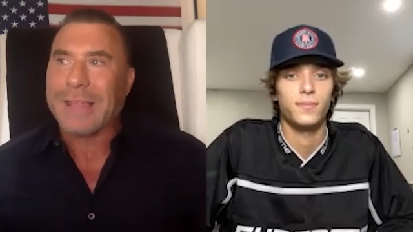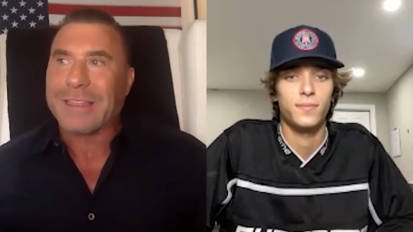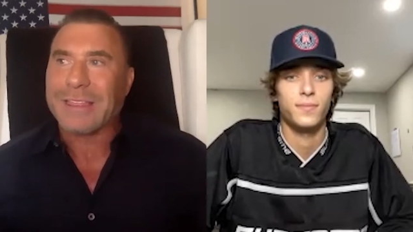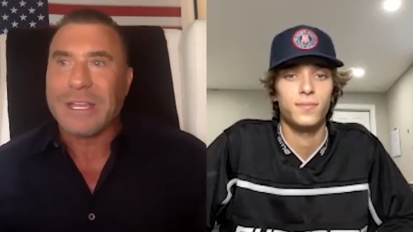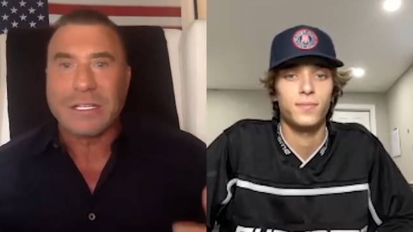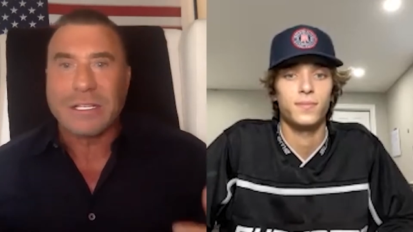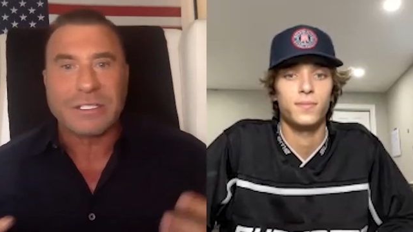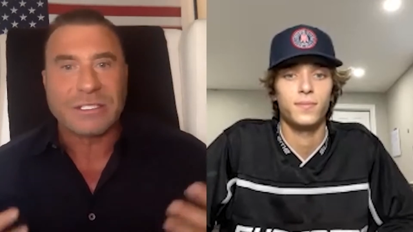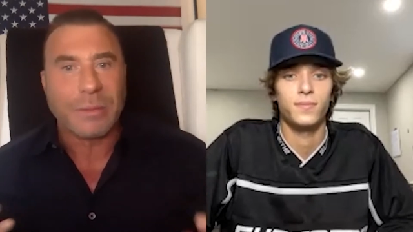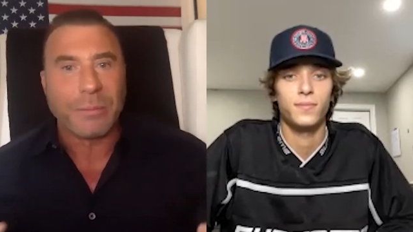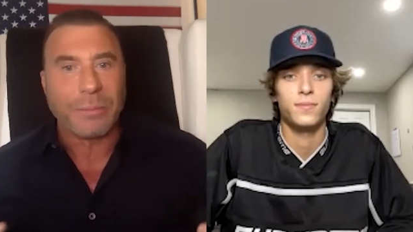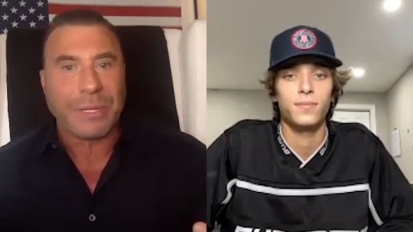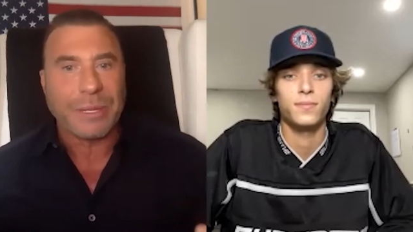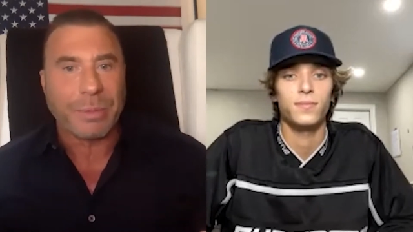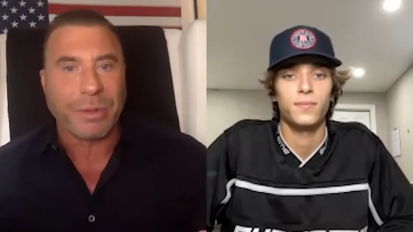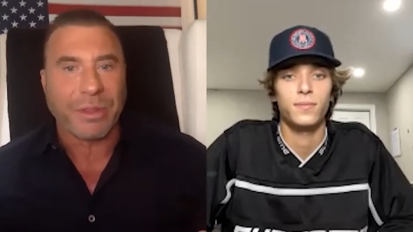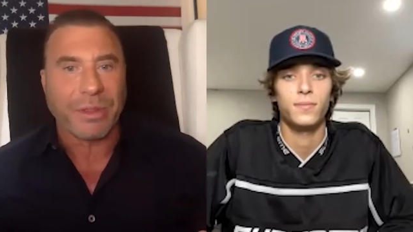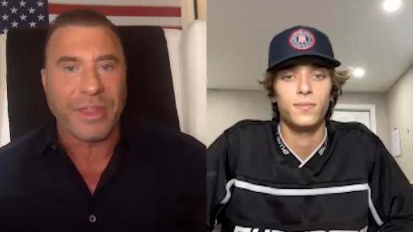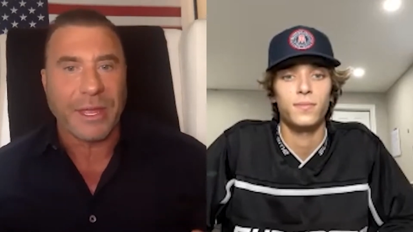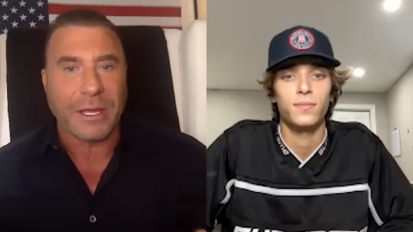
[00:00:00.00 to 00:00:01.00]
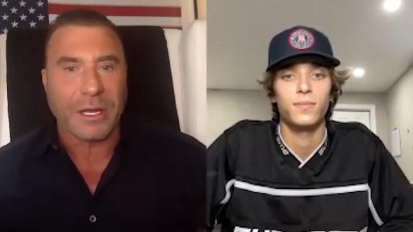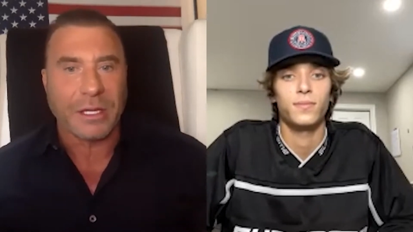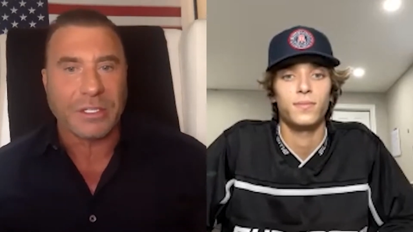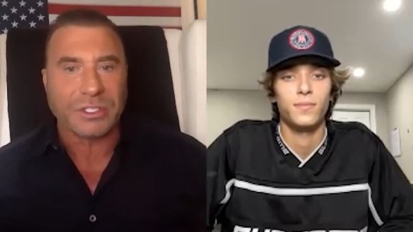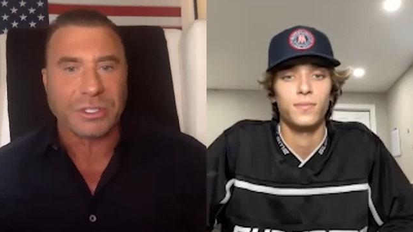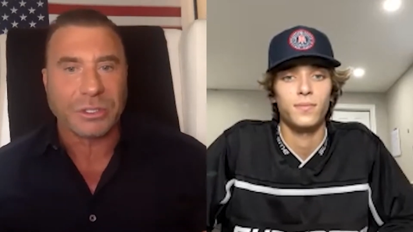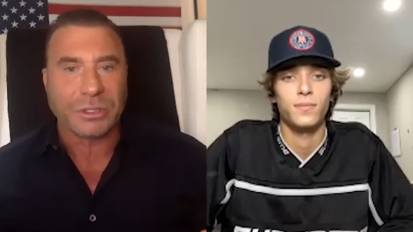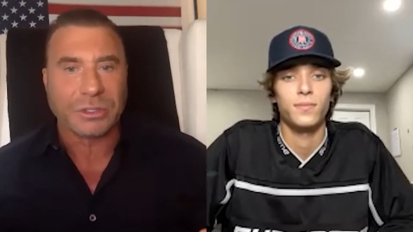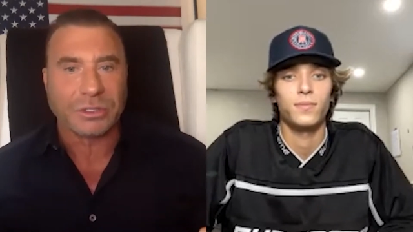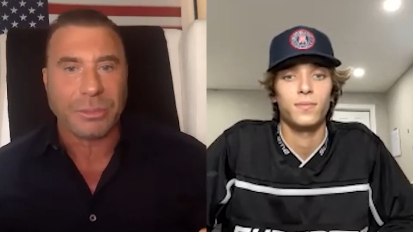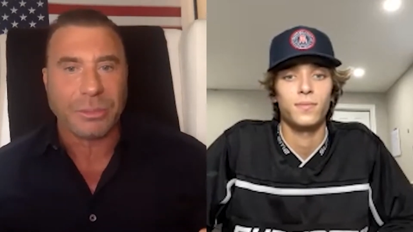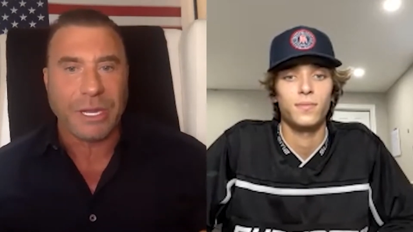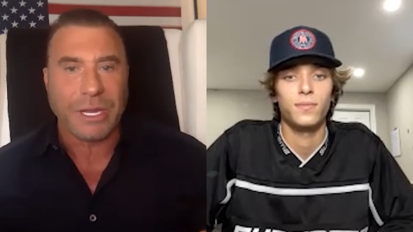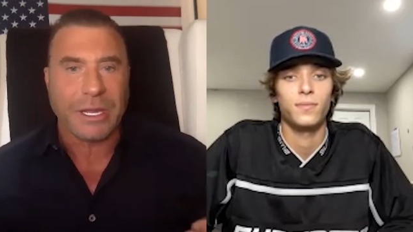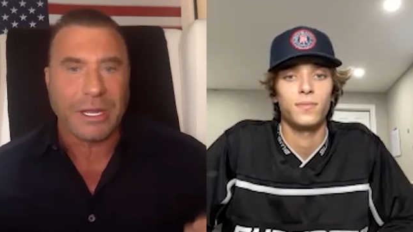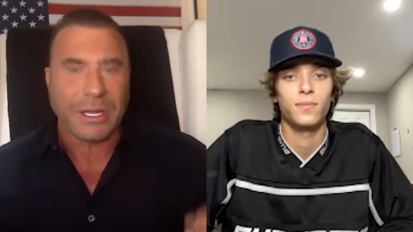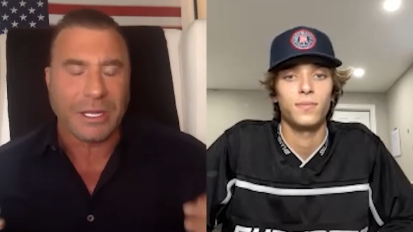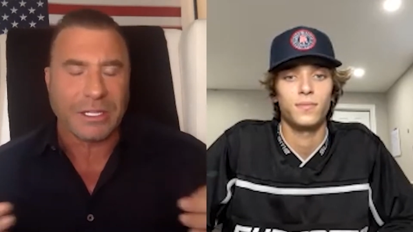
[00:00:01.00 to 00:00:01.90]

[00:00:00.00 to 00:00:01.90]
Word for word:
Speaker 1: I think some people think on social media,